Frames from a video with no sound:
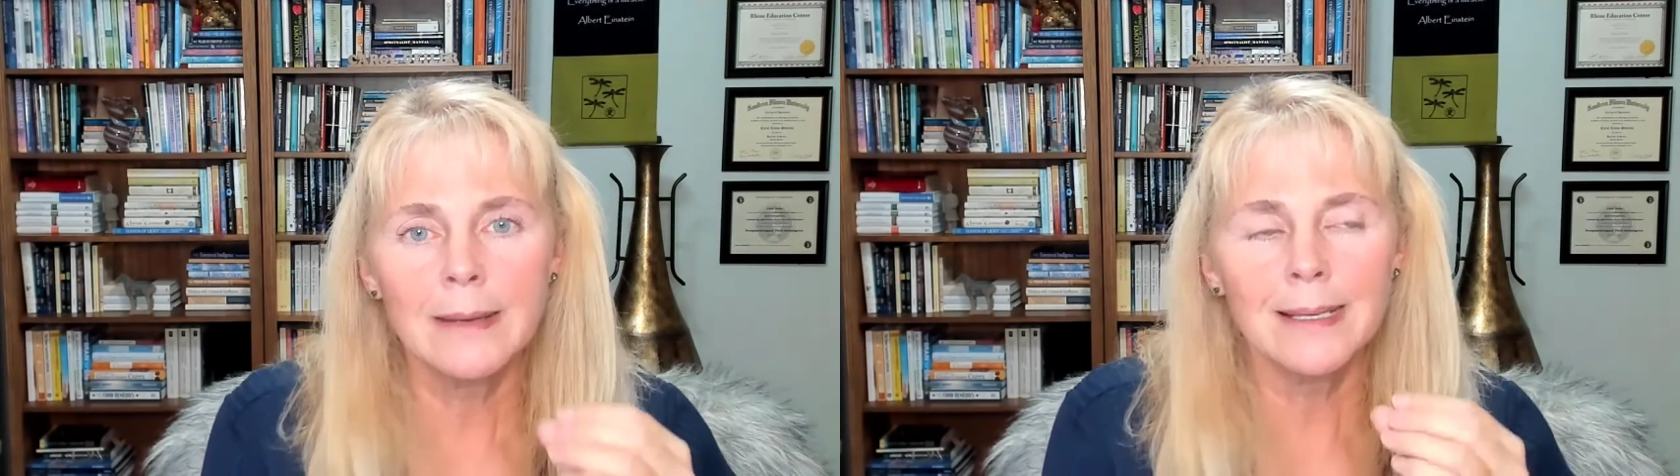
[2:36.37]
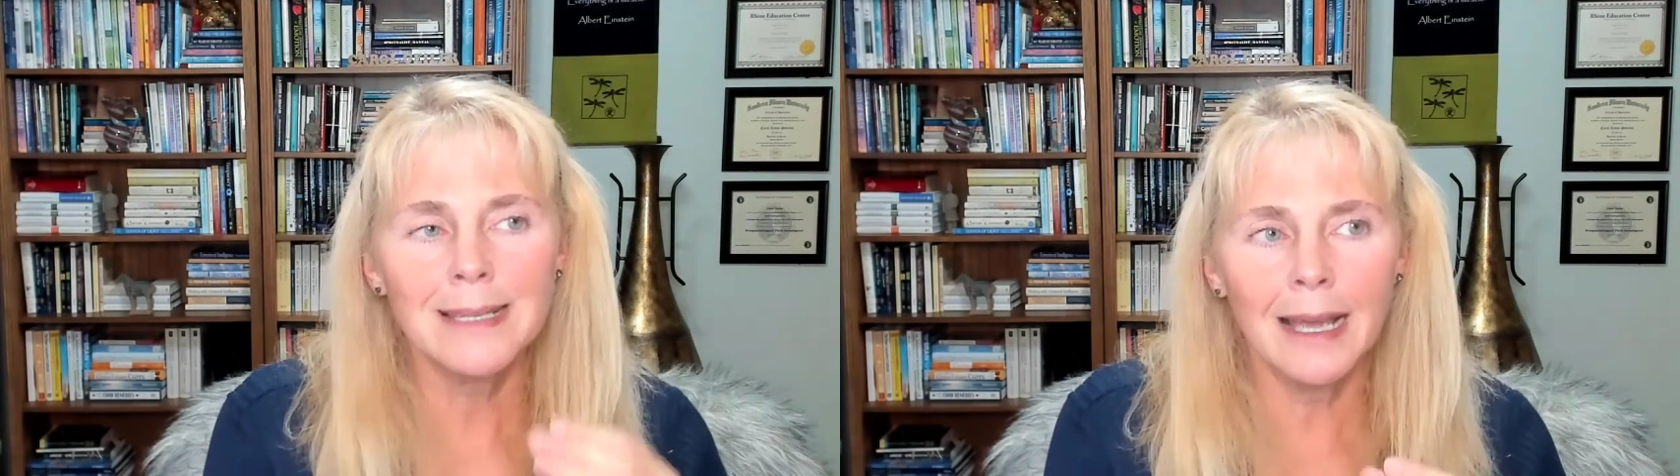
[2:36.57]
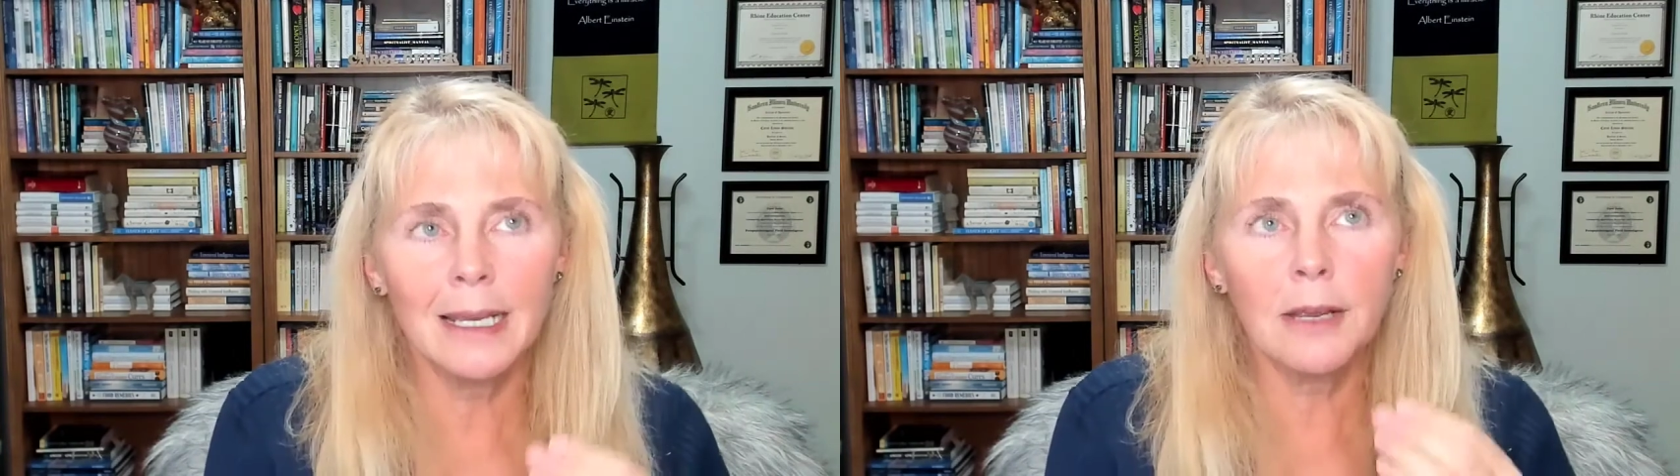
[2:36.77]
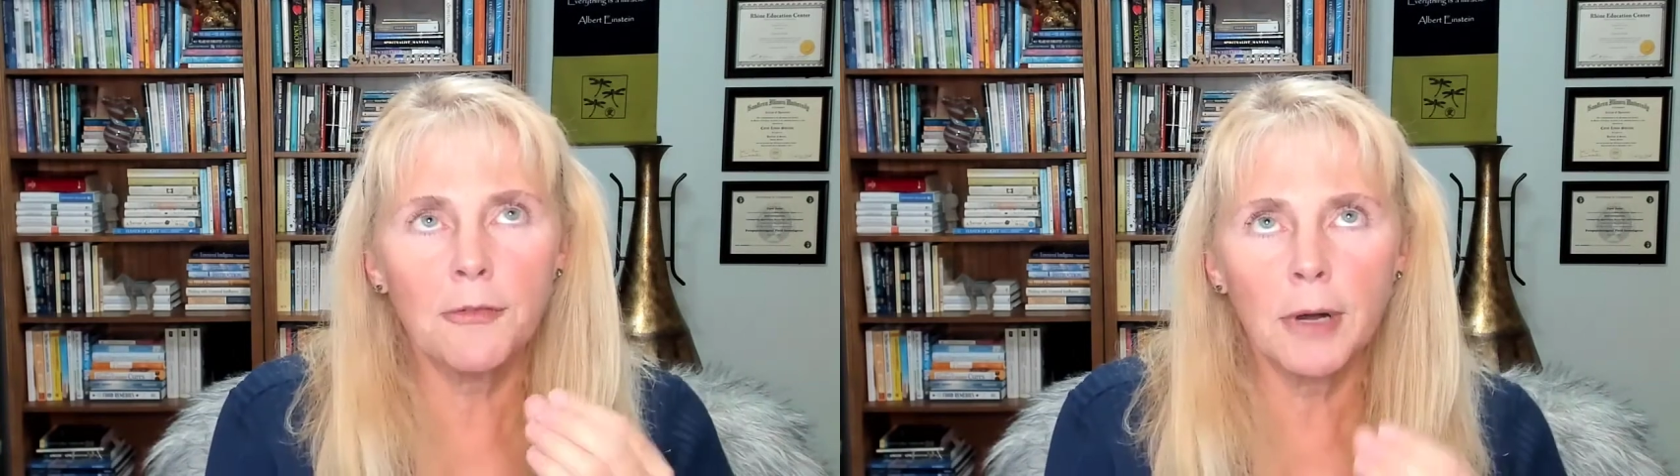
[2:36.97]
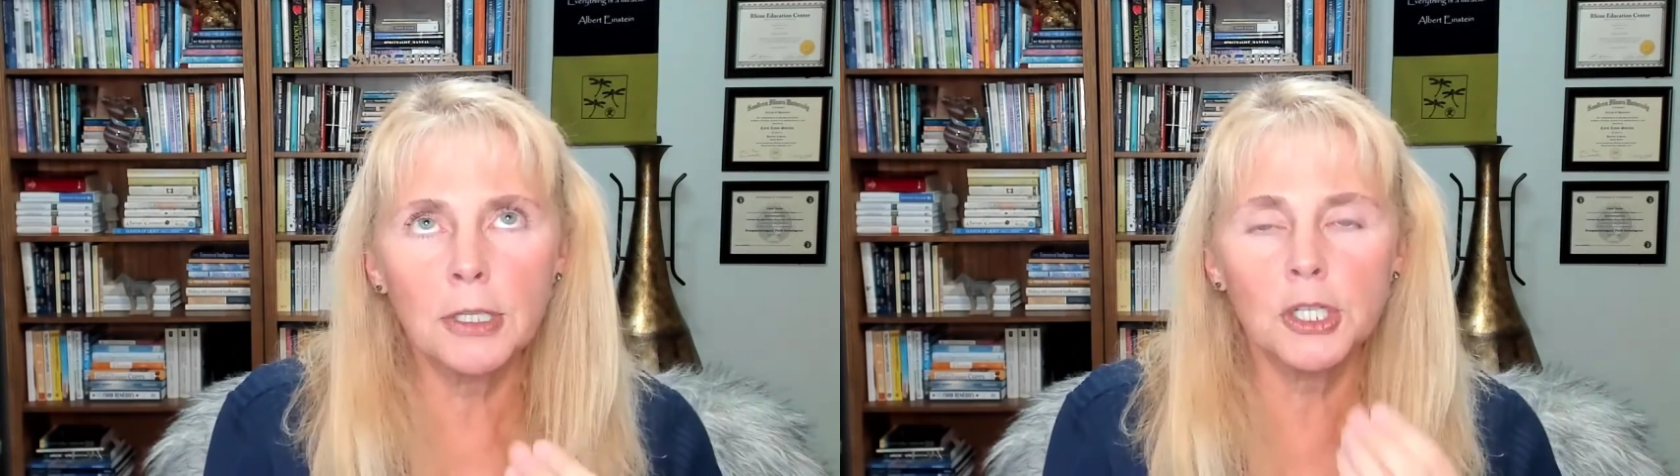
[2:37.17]
Psychic
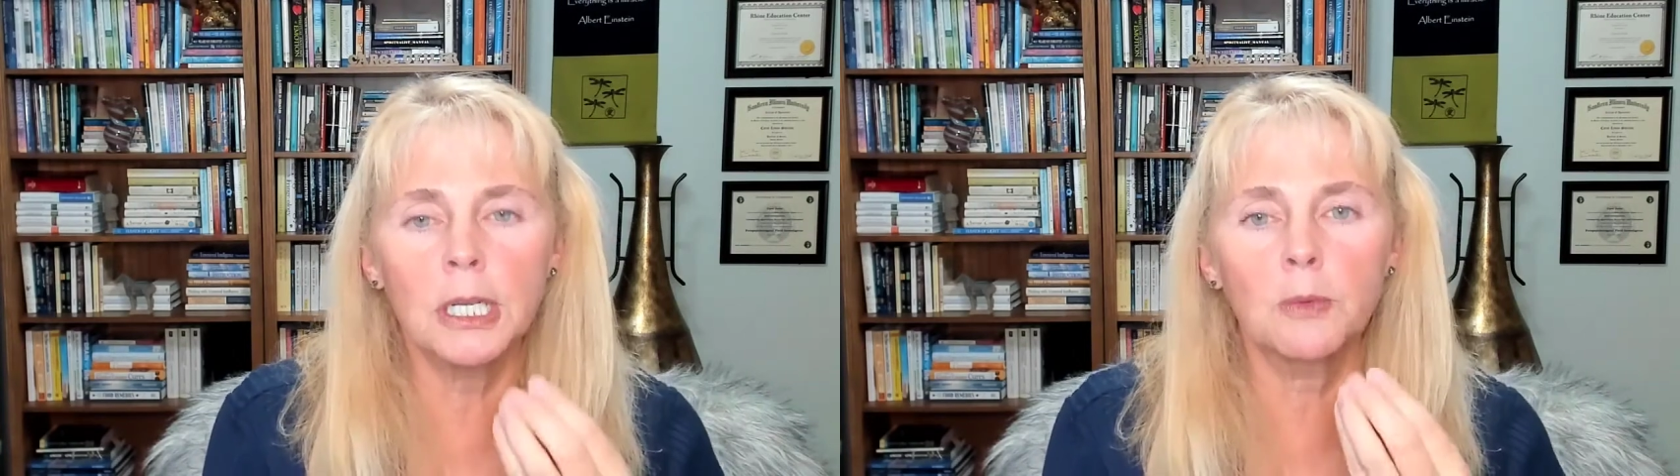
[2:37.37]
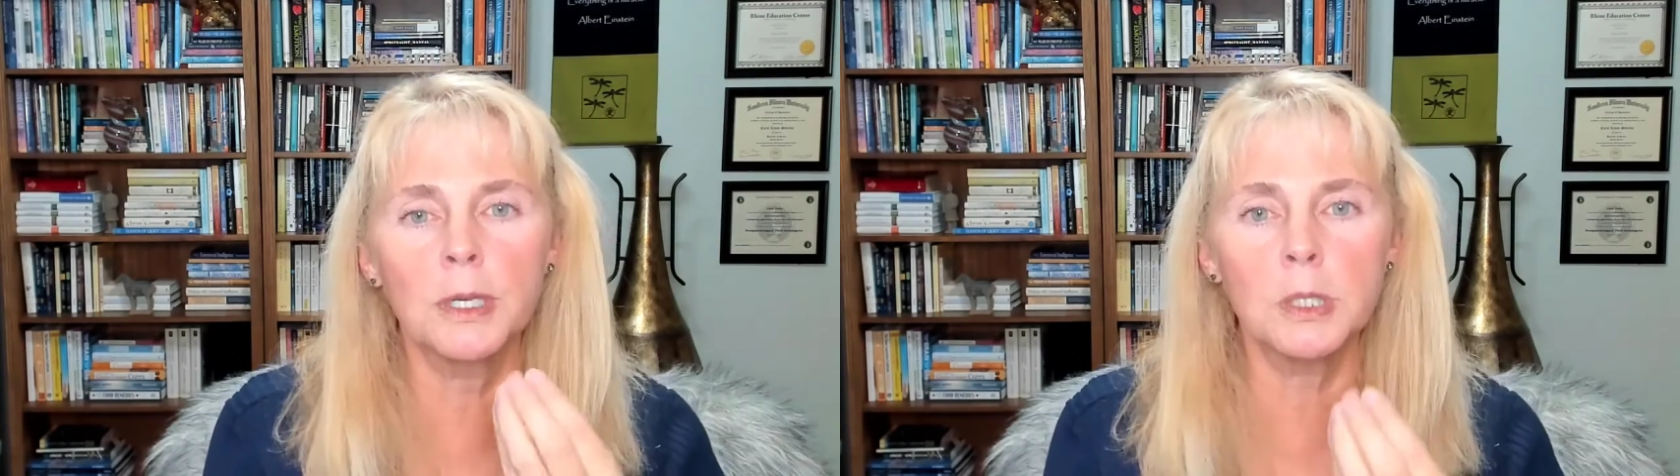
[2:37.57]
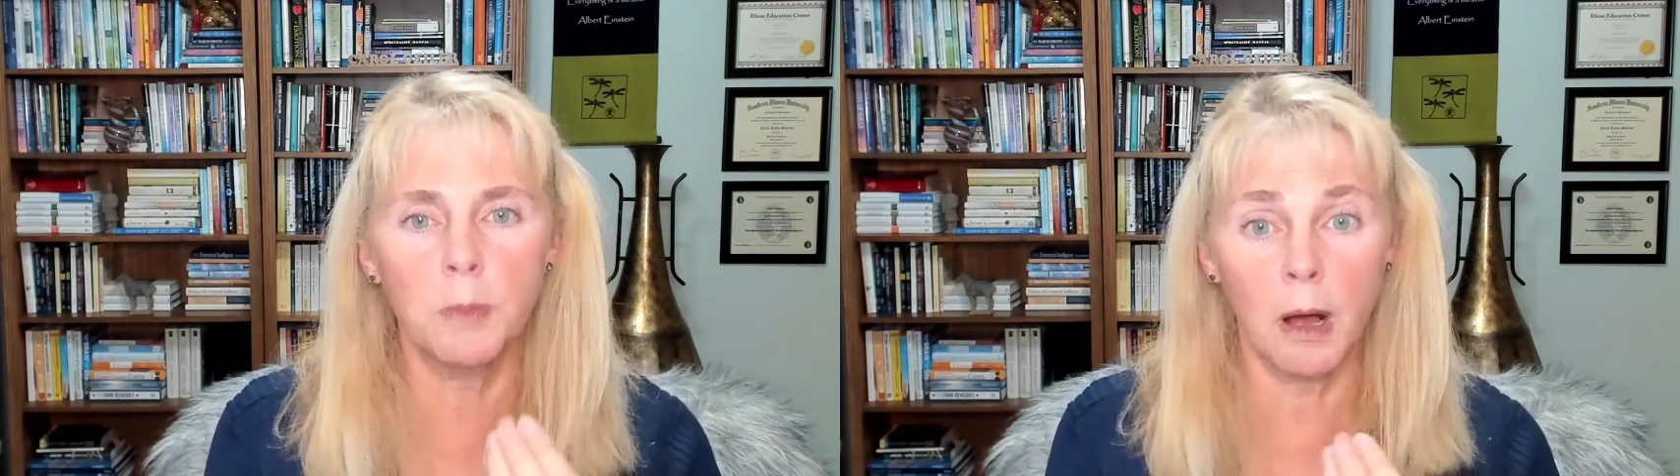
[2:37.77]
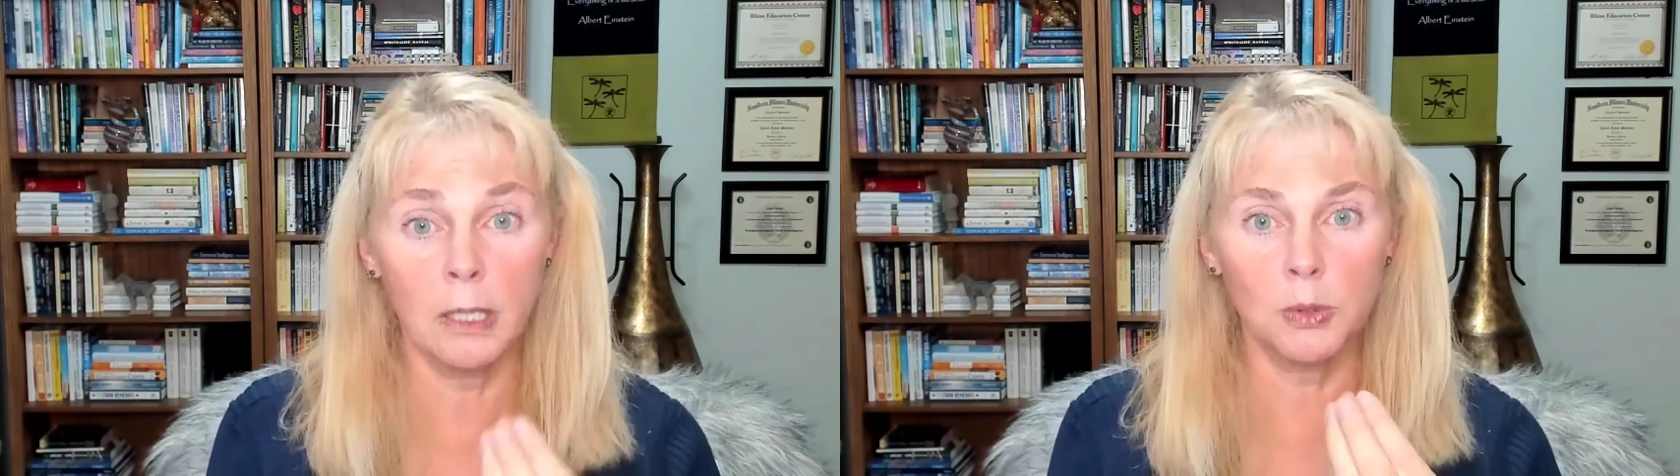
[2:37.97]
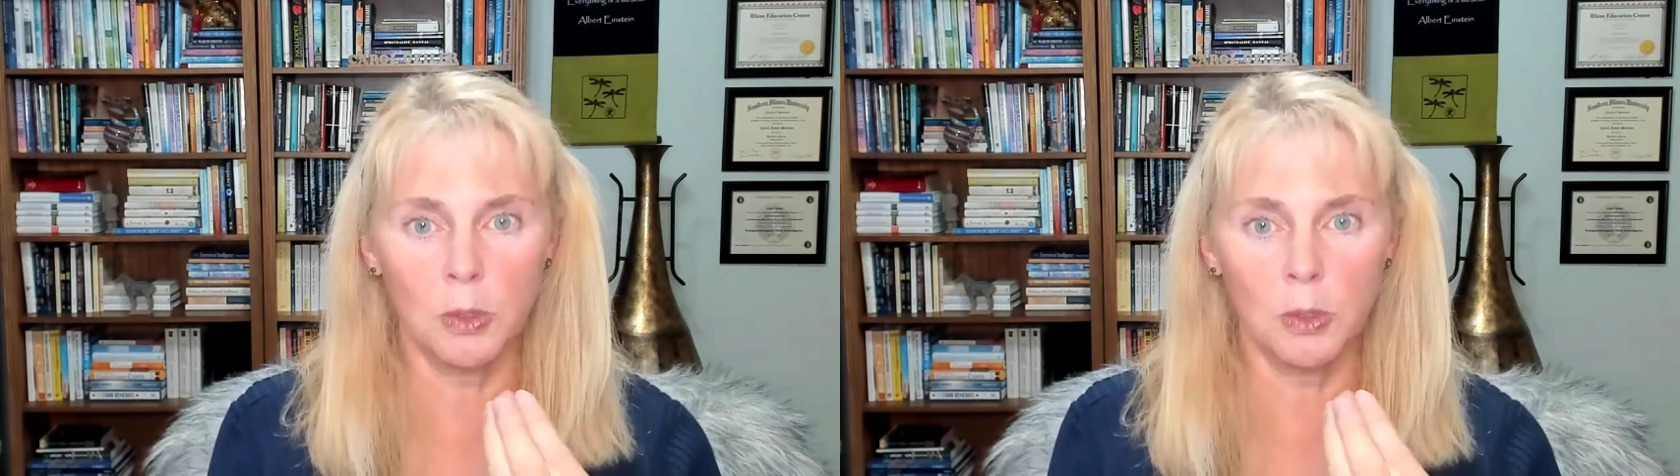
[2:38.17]
functioning responds